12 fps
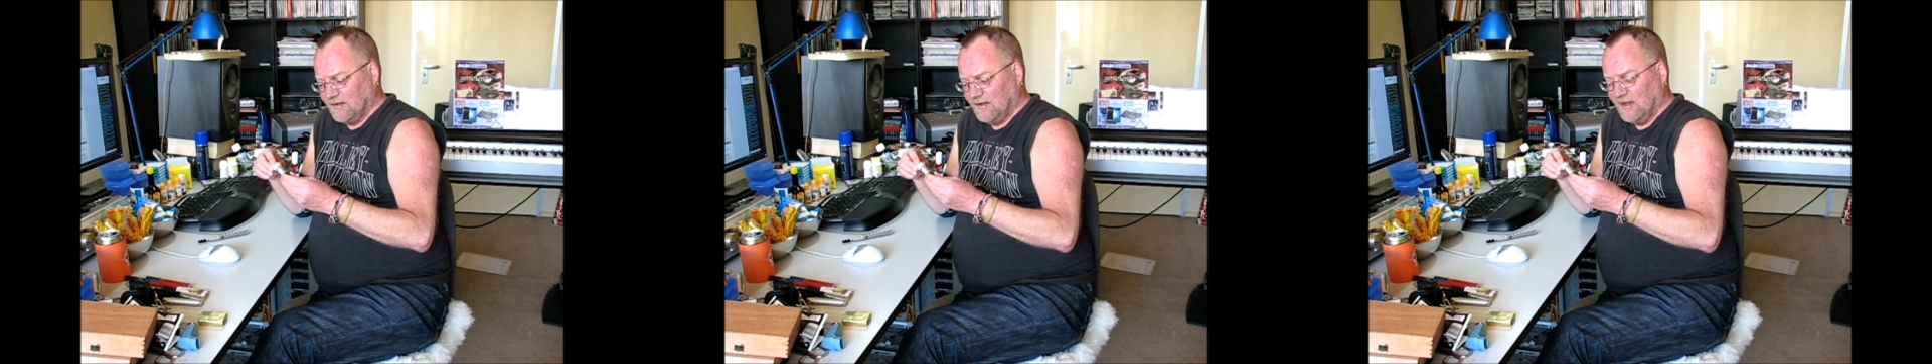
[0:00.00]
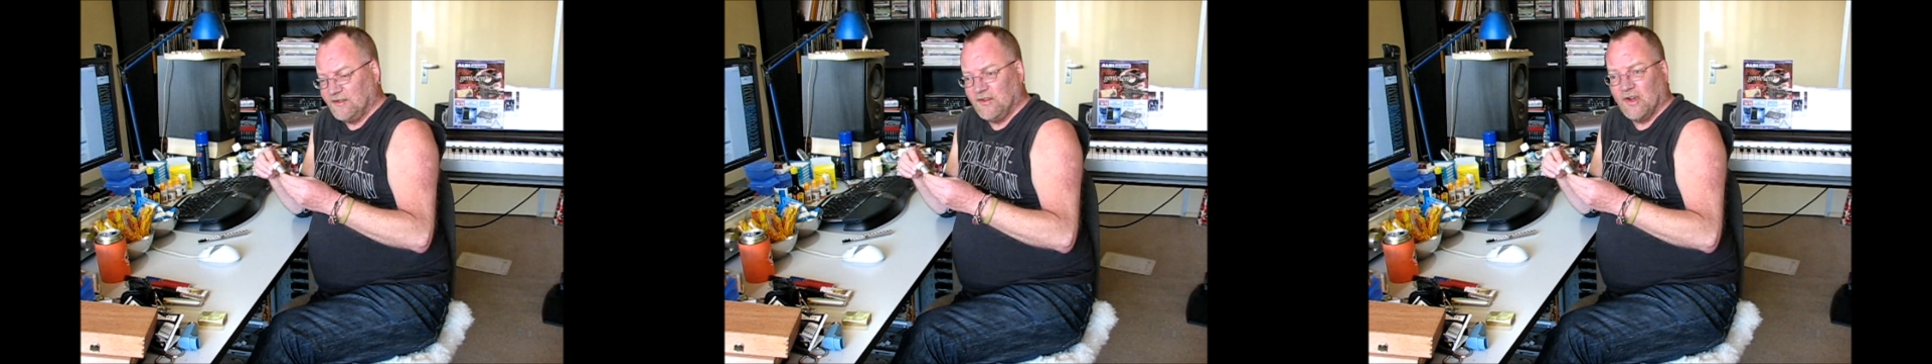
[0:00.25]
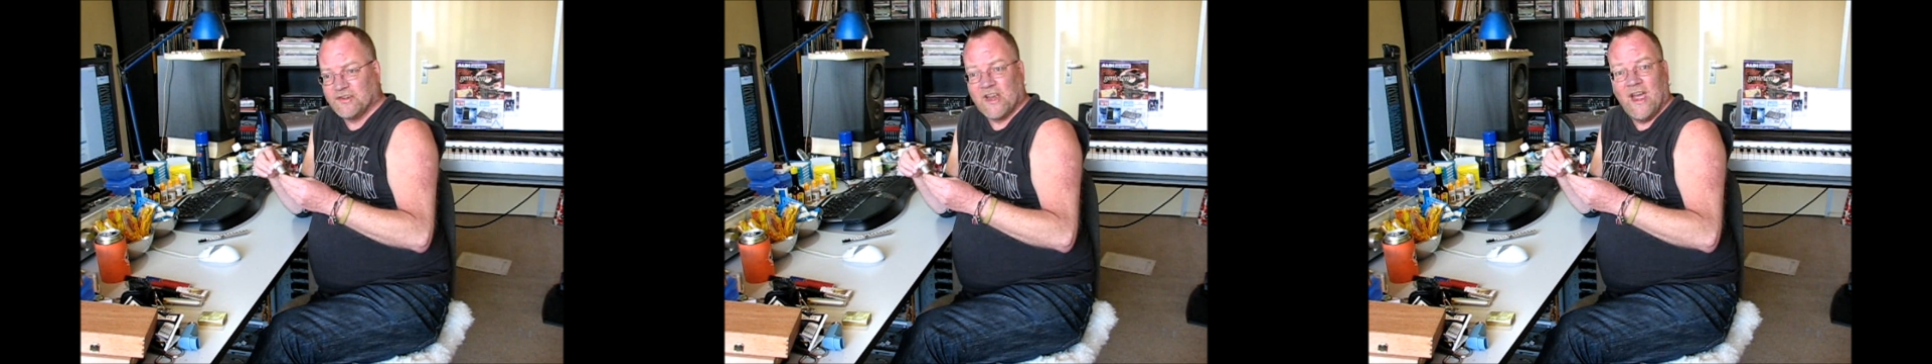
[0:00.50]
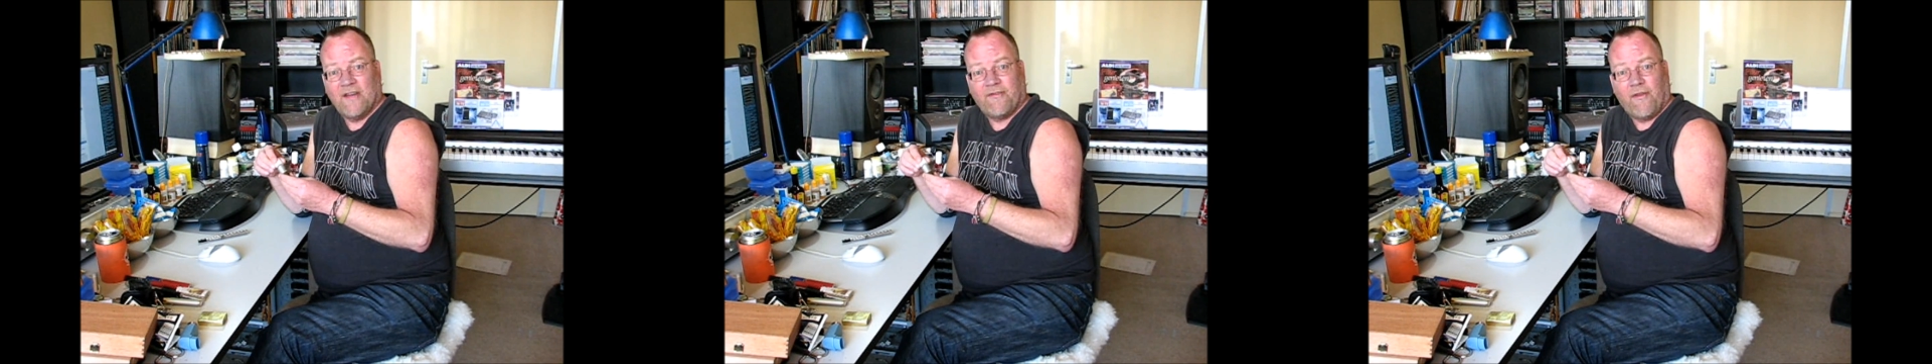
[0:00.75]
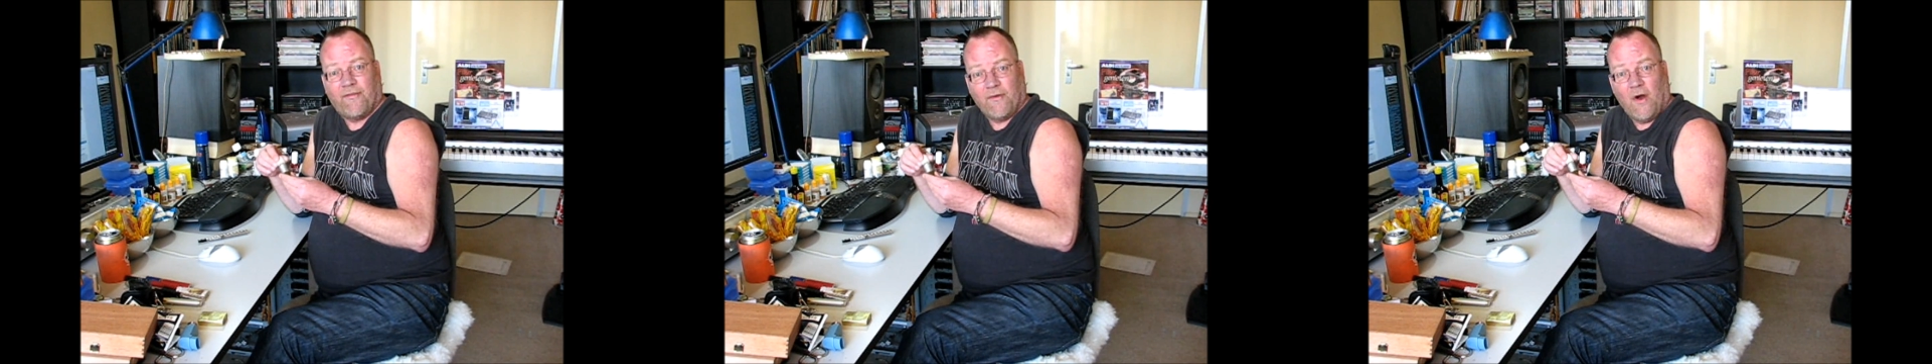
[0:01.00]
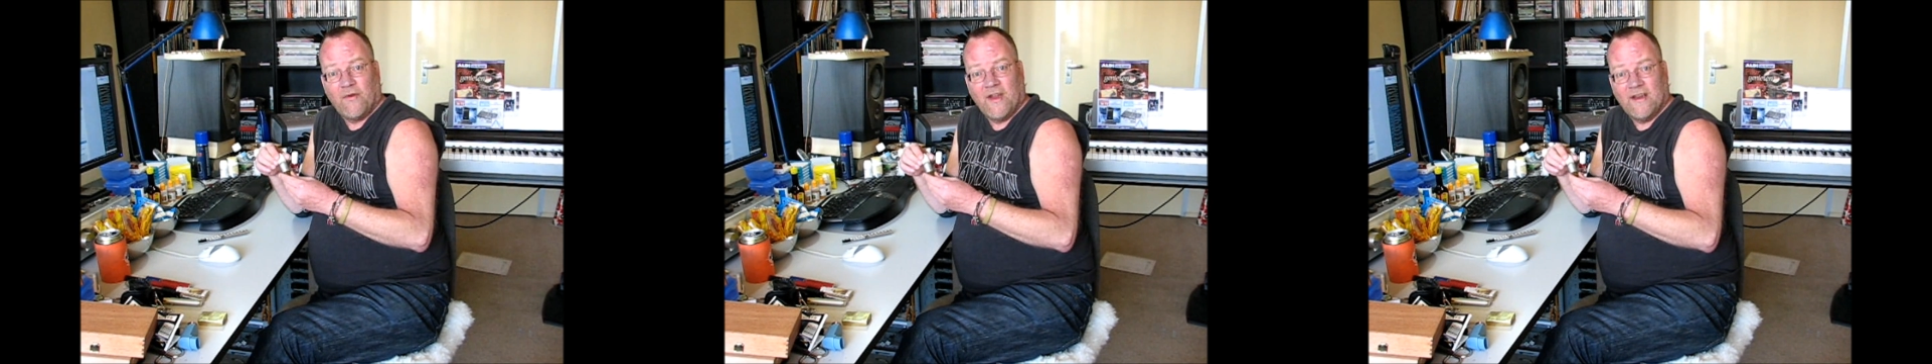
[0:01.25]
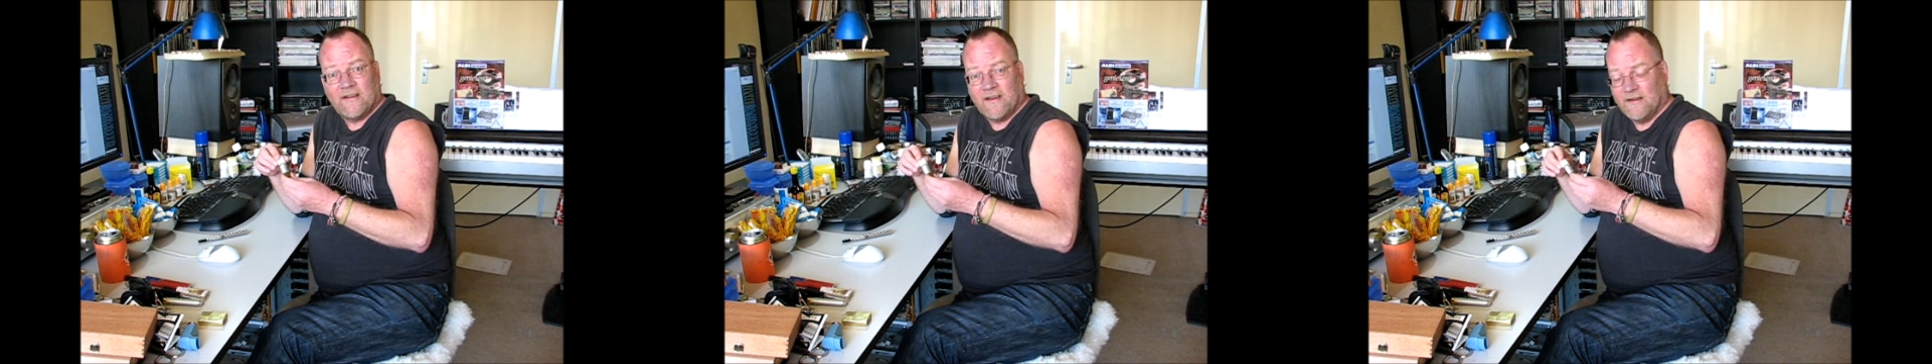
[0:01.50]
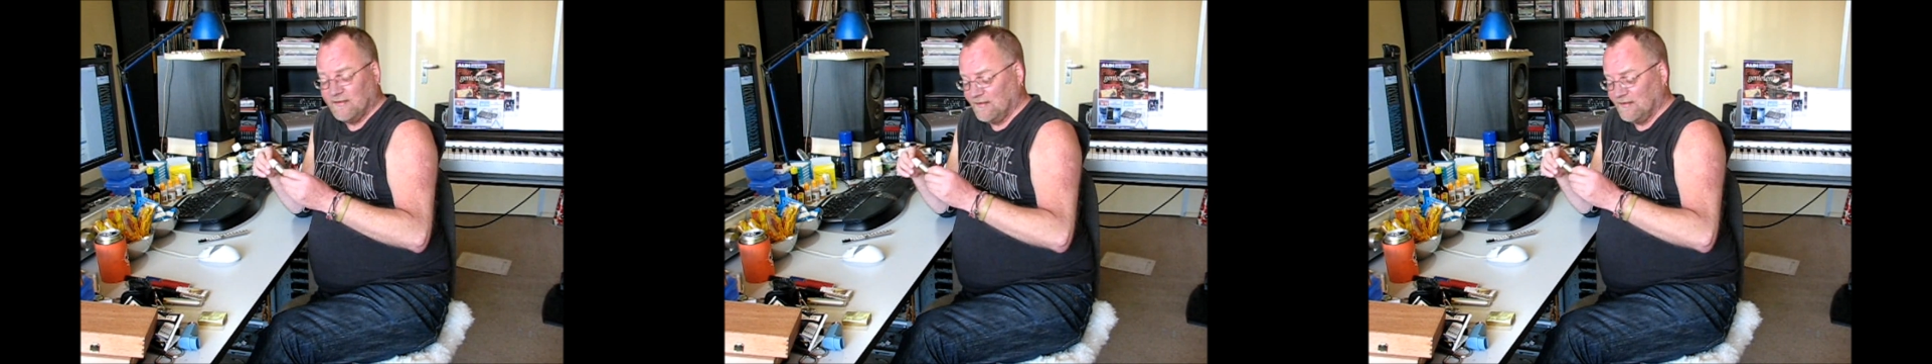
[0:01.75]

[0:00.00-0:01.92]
it does have a throat hit.